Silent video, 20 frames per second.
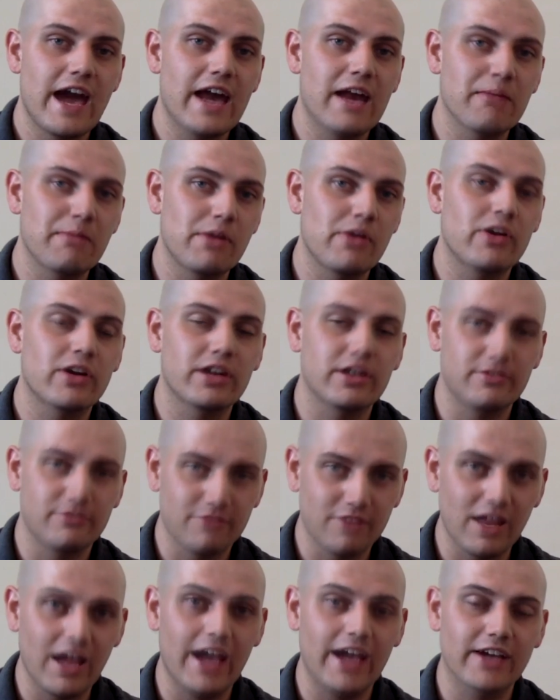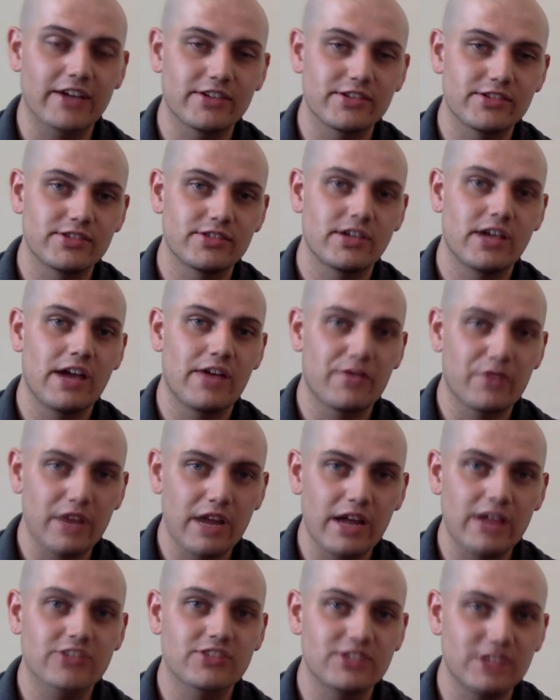they had American flags.
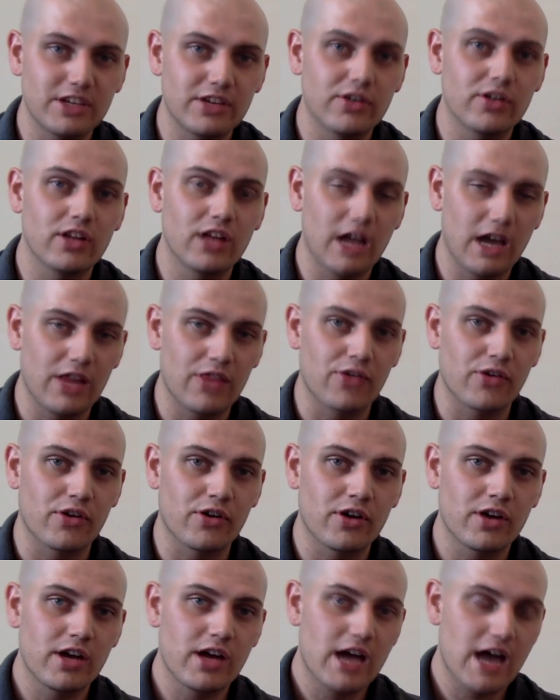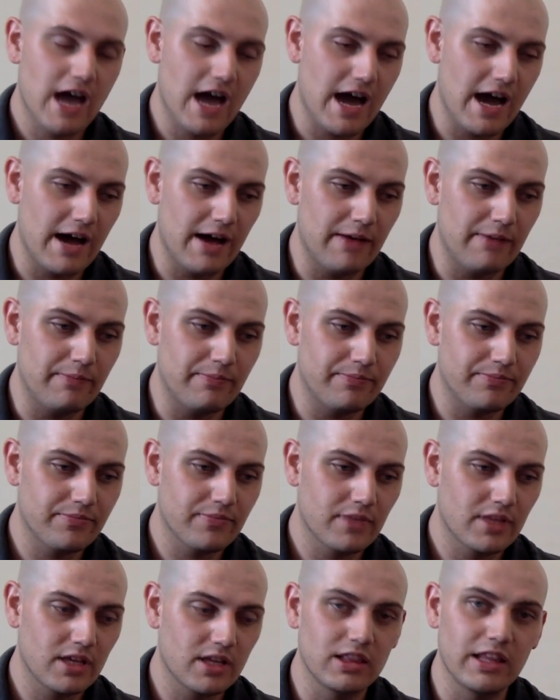Every single other
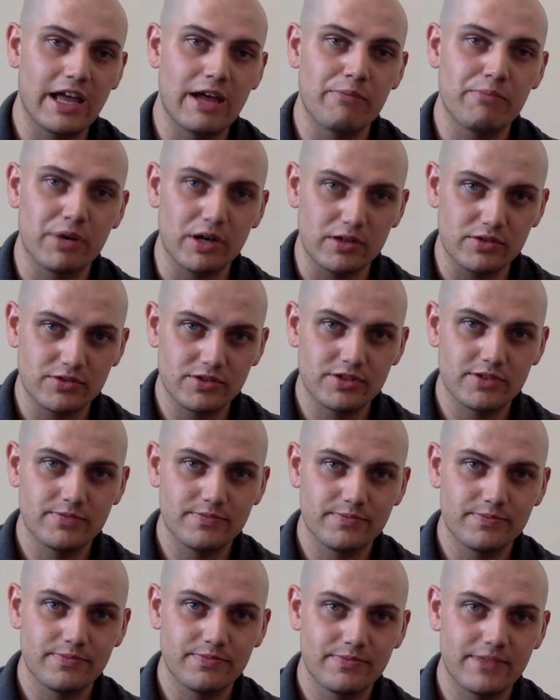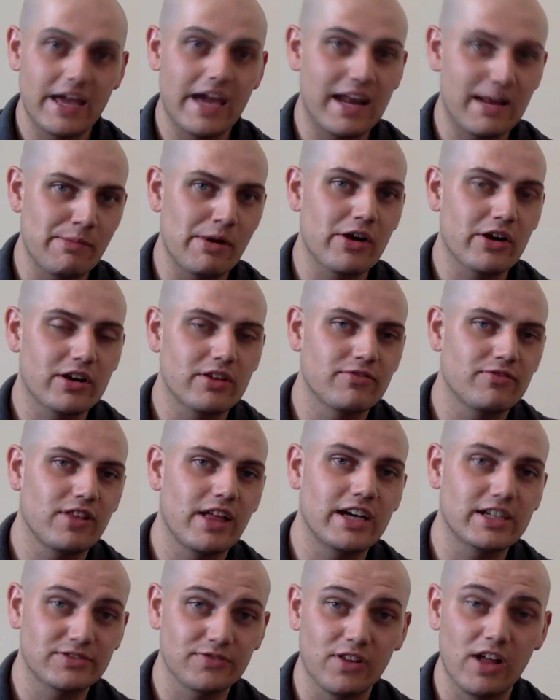lamppost. They had
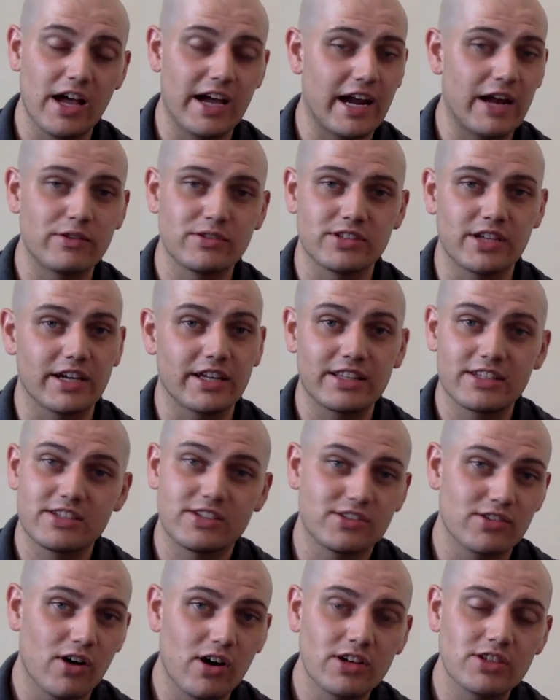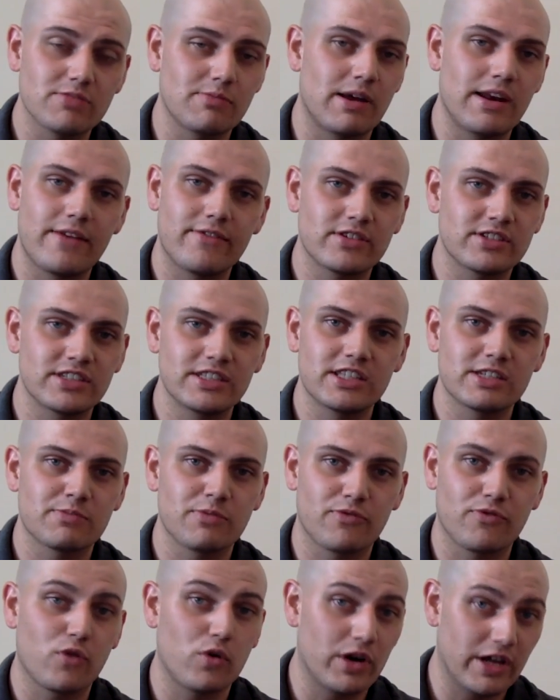American flags flying, and I was like, this is awesome. I've never
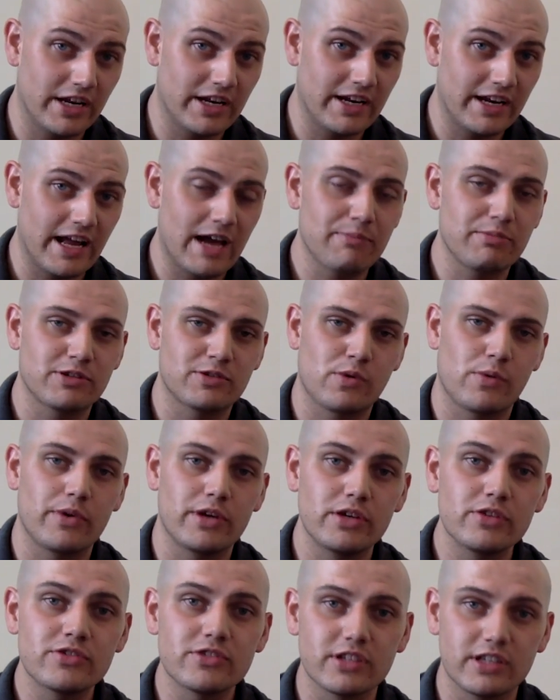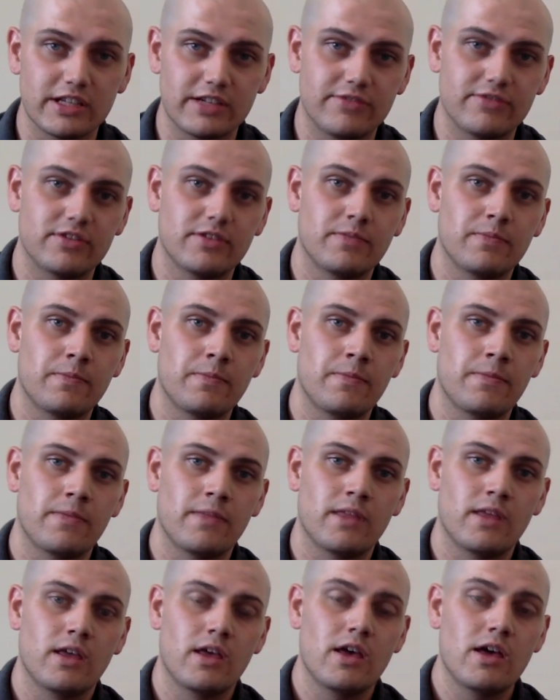seen this before in Indianapolis, where we used to live.
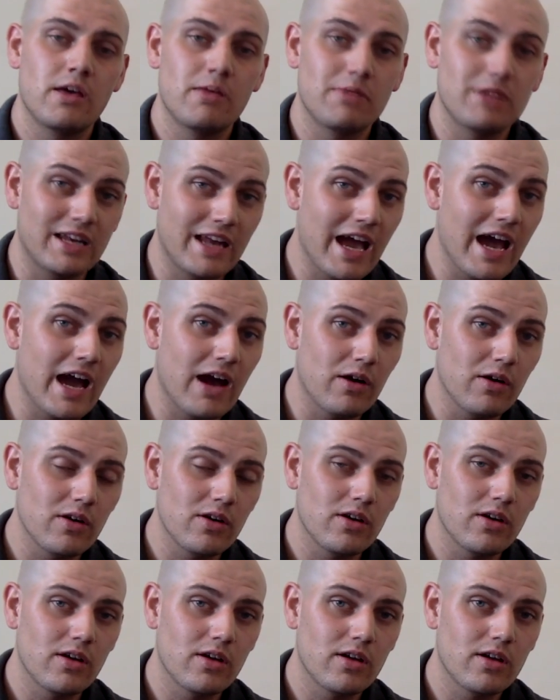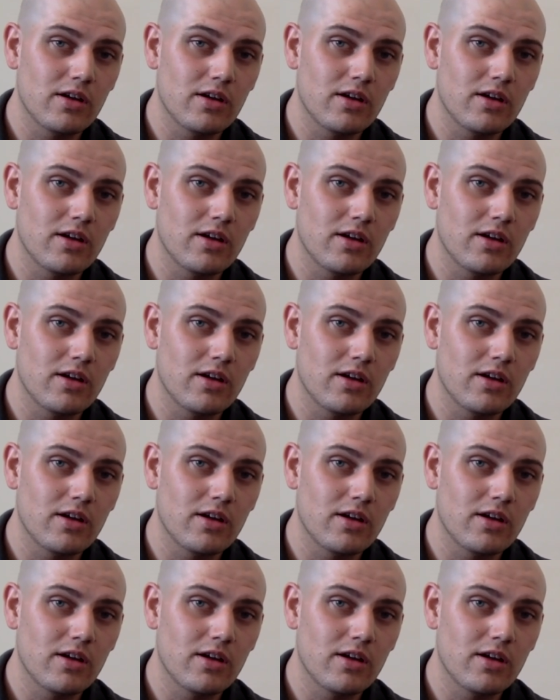But now,